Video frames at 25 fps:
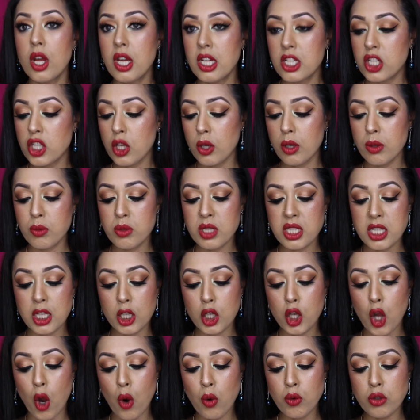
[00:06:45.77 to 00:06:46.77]
So it was the
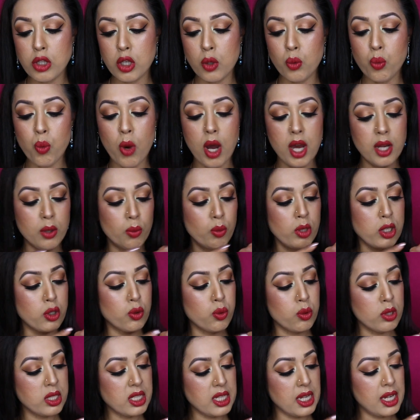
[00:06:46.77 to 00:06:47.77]
golden one which
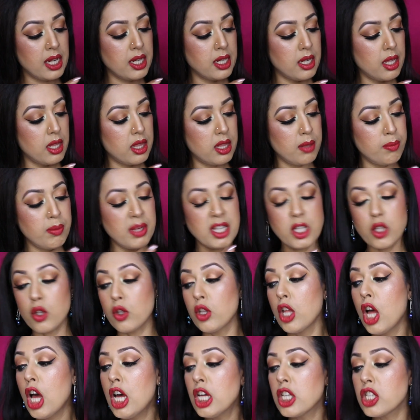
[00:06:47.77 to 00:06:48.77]
was in the middle.